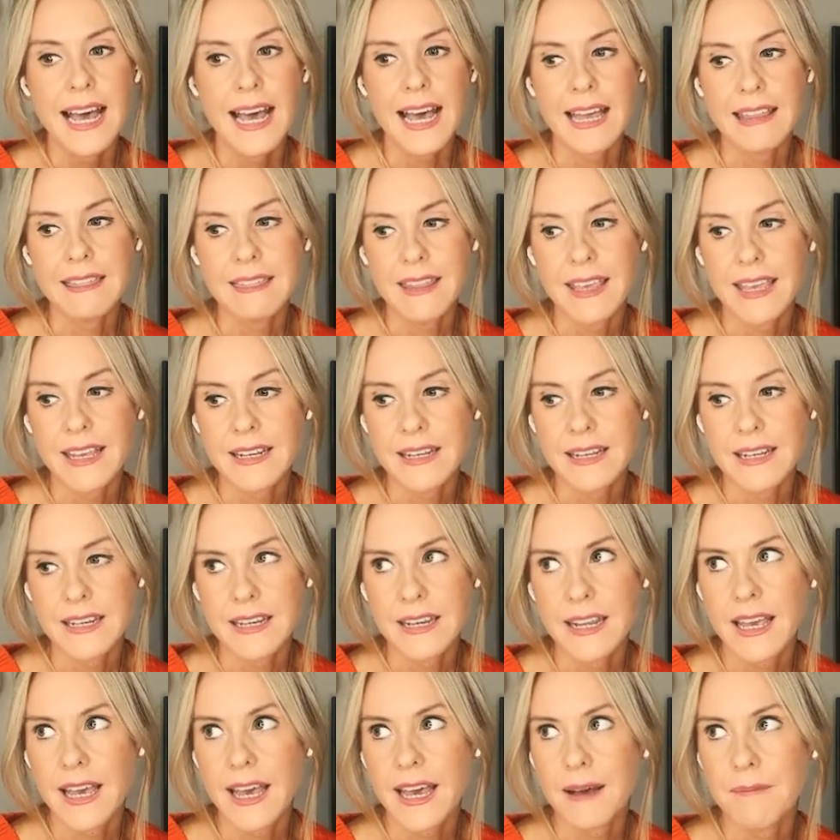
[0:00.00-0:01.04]
And
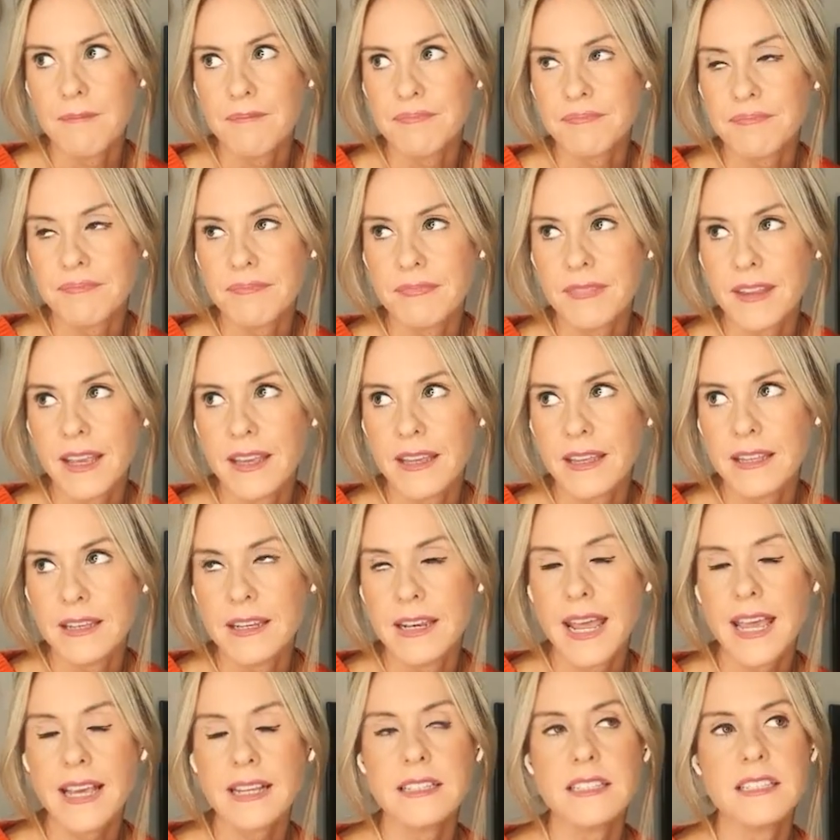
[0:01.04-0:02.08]
then
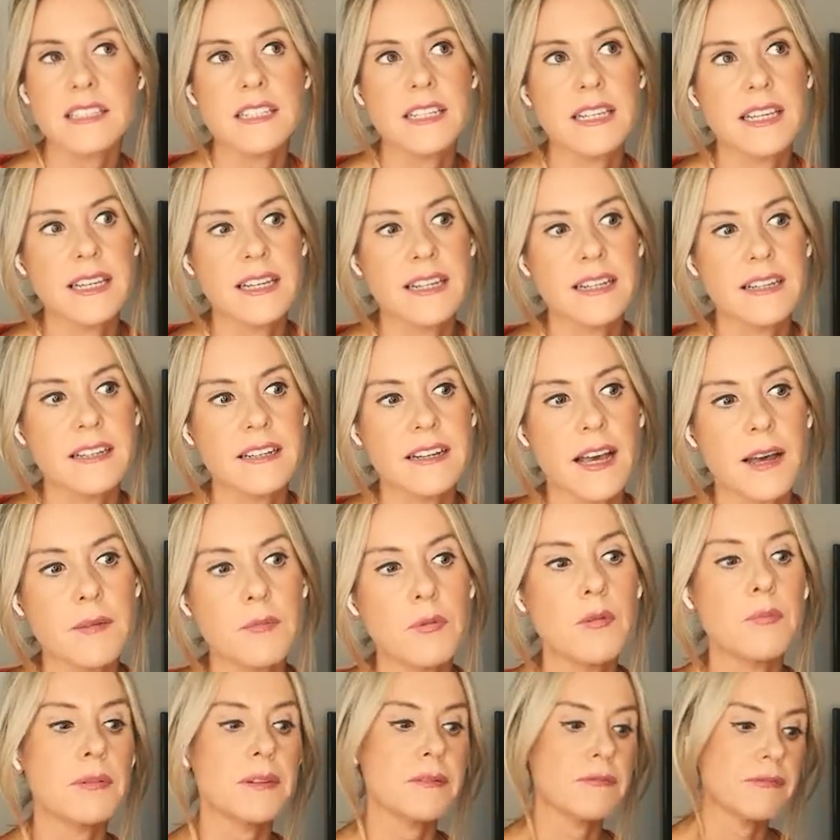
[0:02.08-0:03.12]
next year I
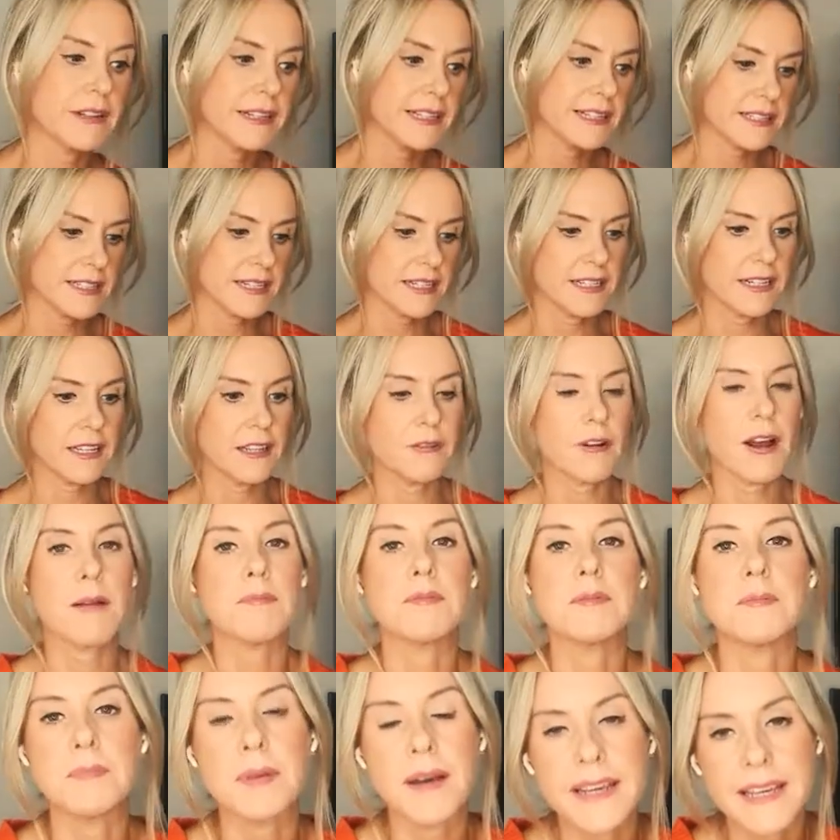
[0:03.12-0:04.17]
will be releasing another
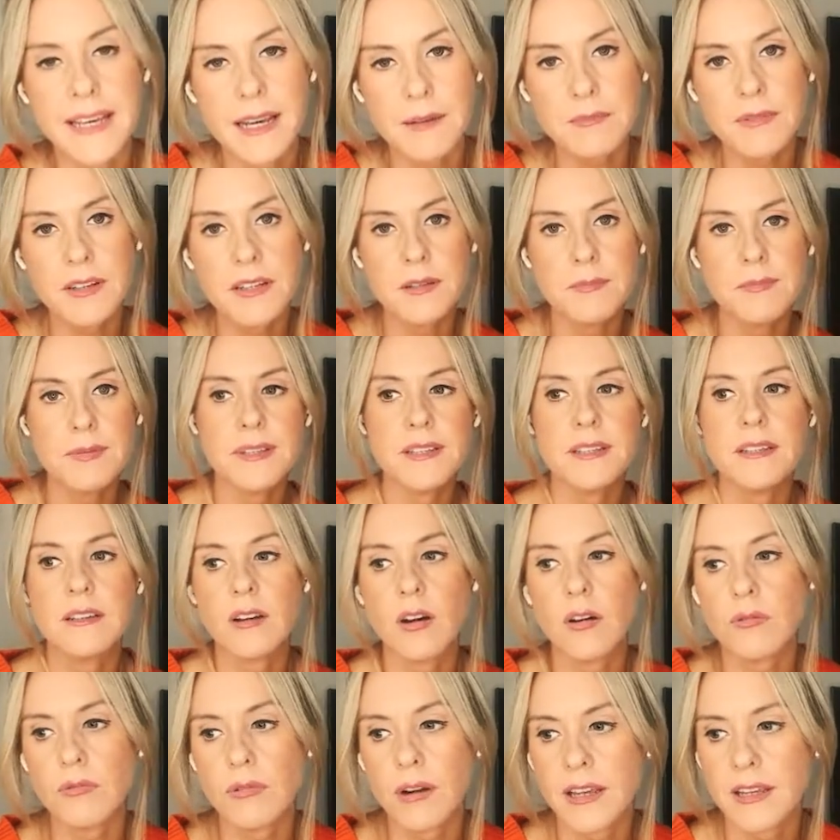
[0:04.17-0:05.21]
album, but I am going to be
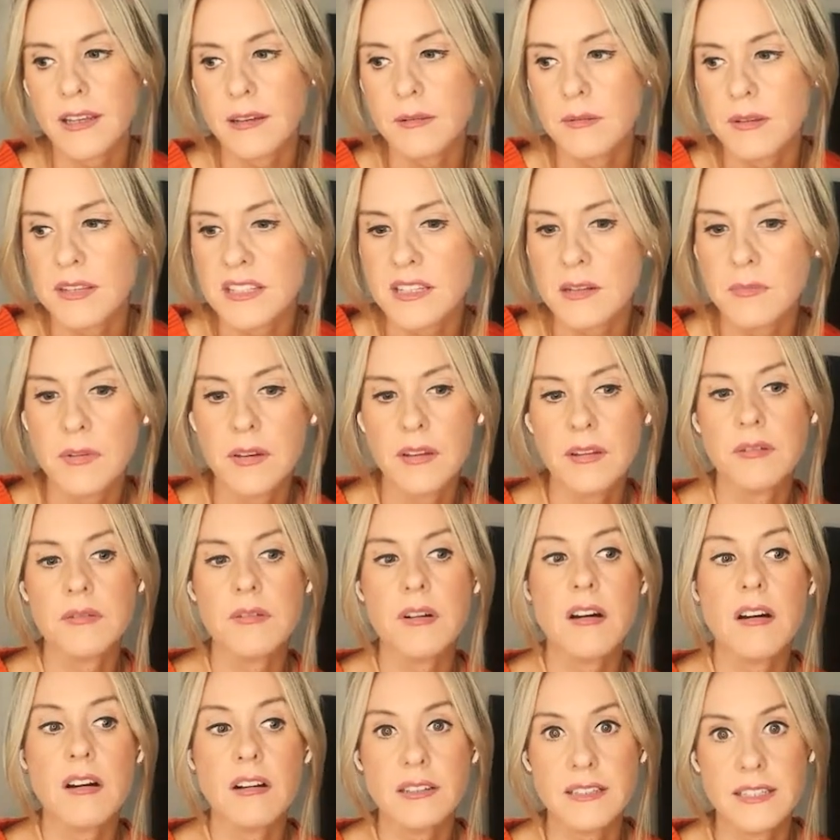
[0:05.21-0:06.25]
co-writing with some other
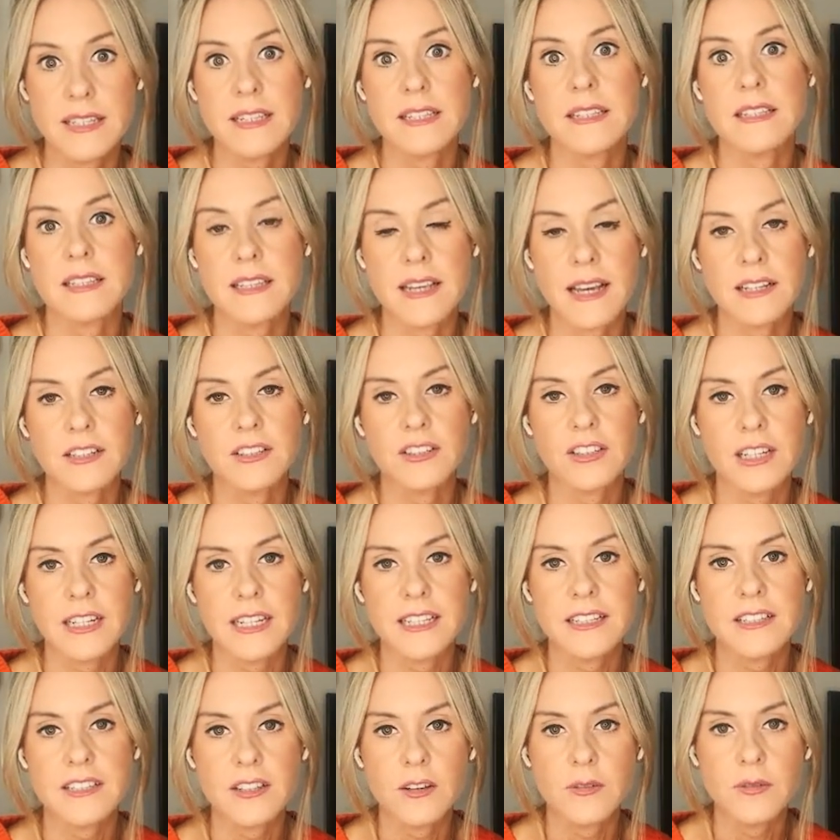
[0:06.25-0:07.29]
artists
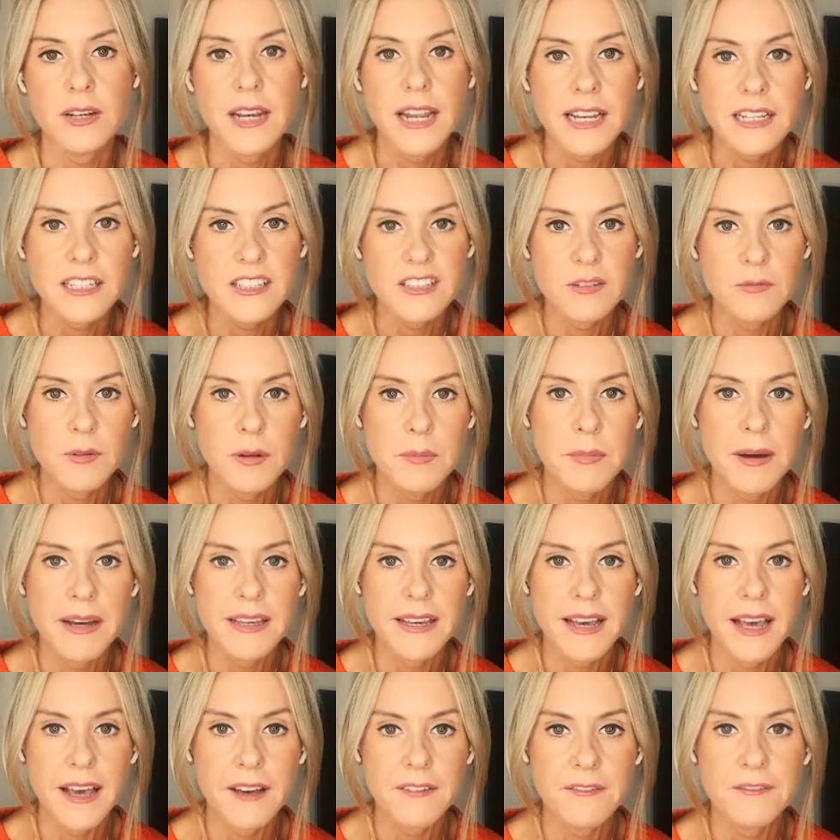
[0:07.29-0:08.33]
actually. So next year we
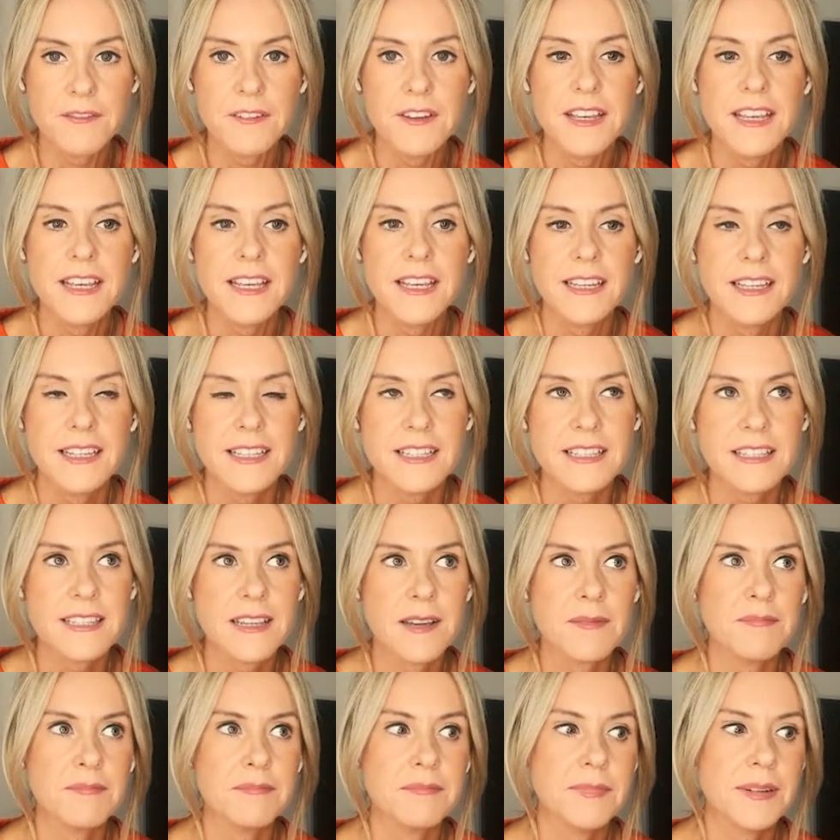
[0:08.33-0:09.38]
might have
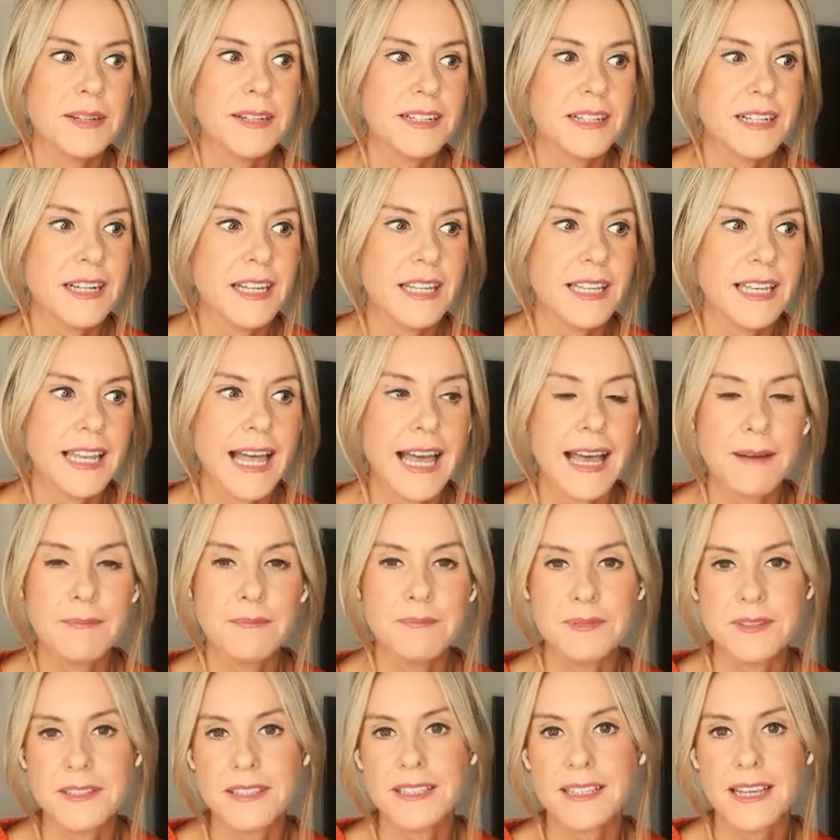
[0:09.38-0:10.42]
some
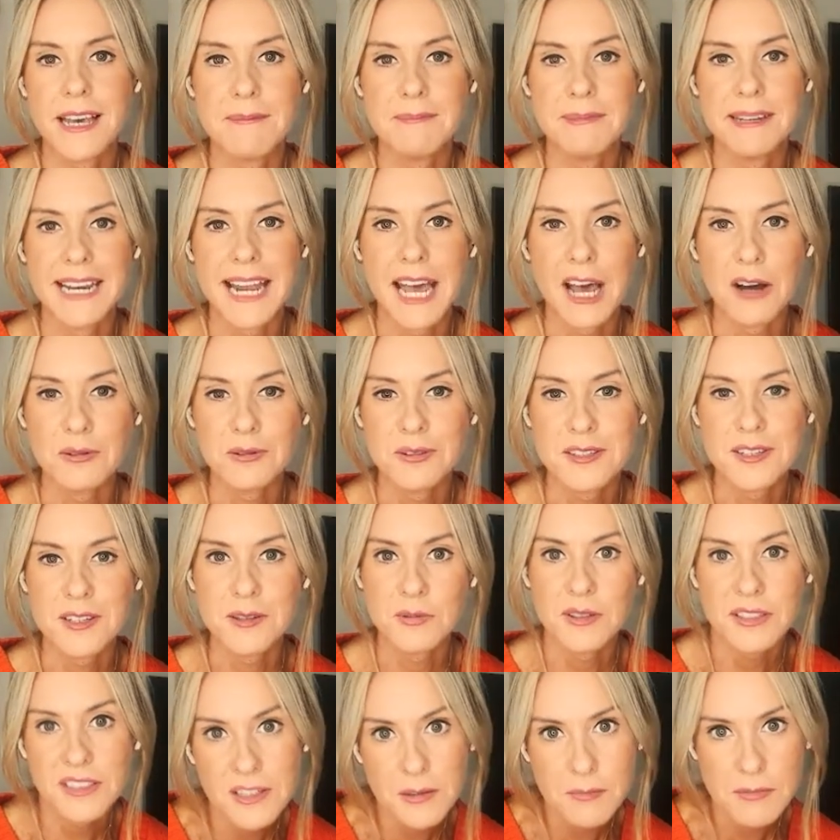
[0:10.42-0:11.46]
collabs coming out,
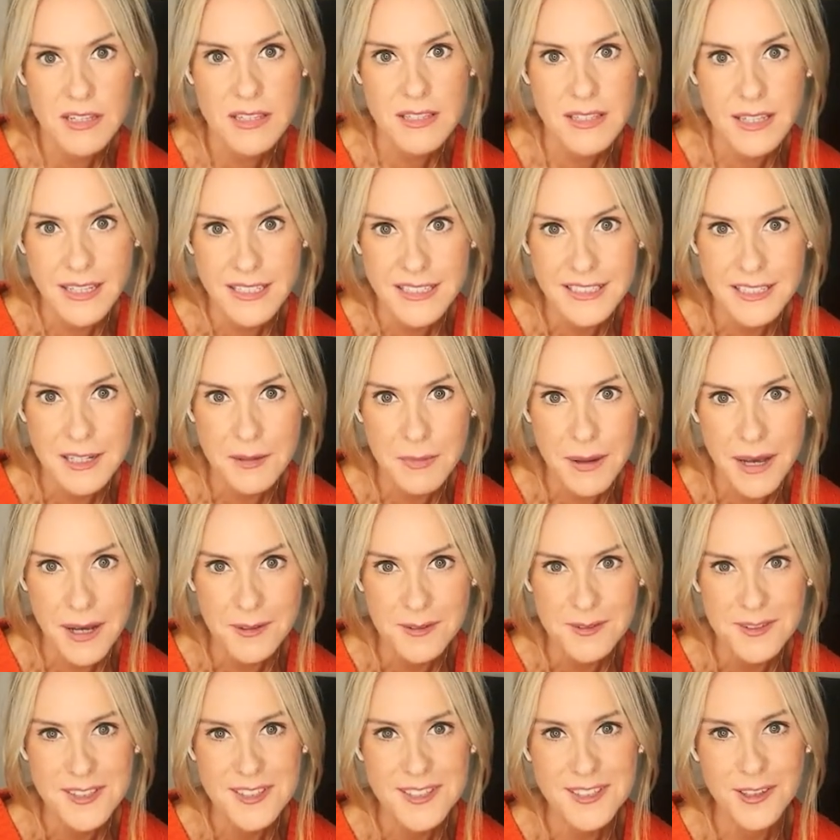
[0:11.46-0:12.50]
which I'm excited
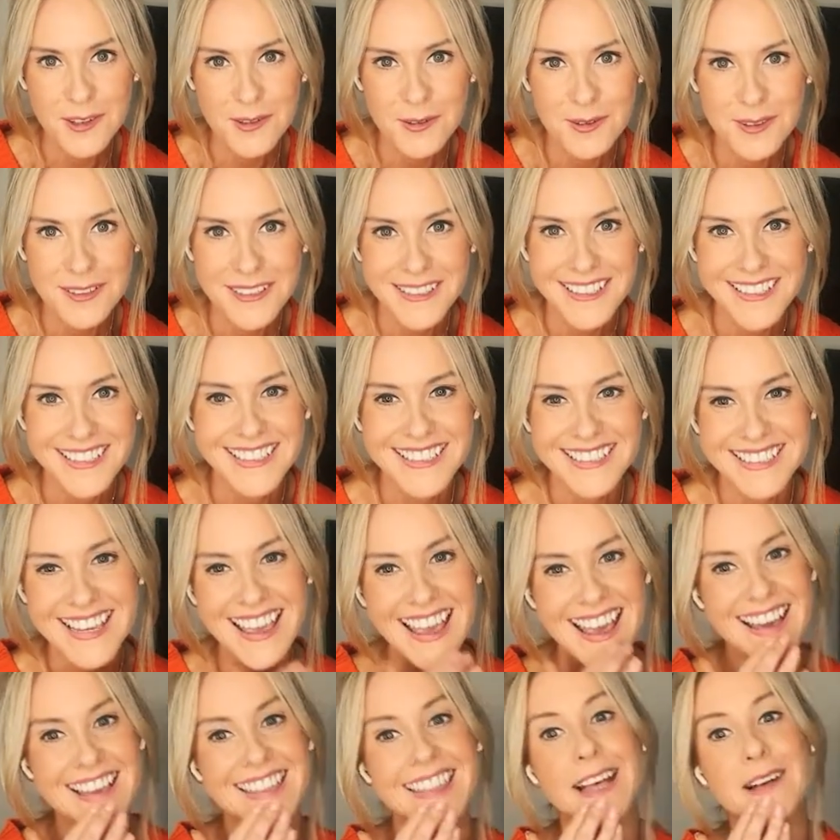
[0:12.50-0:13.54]
about. So
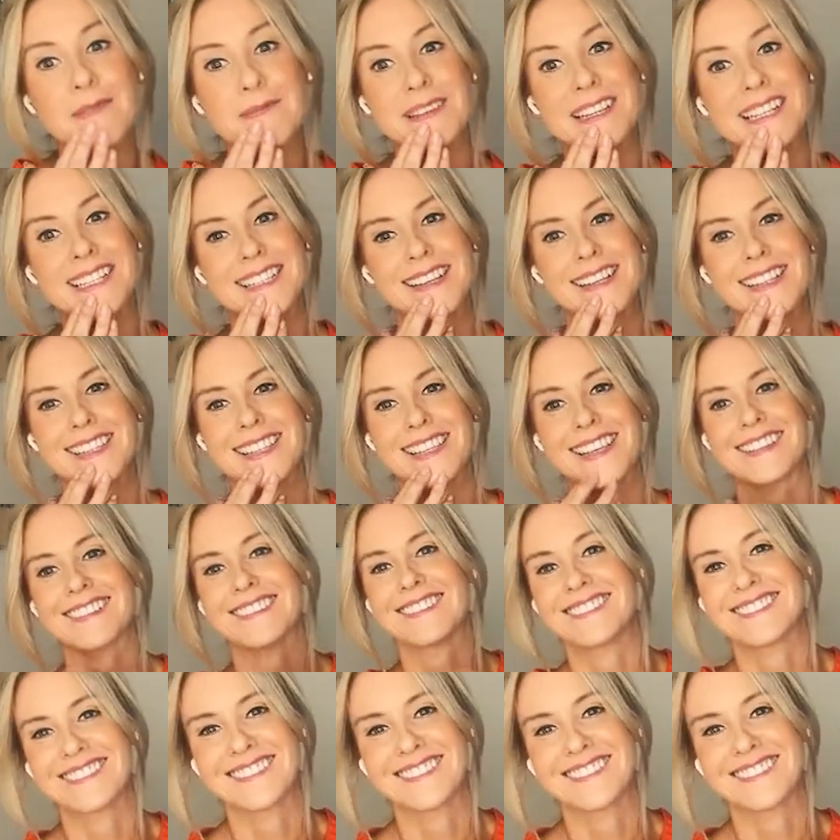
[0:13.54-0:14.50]
yeah, that'll be exciting.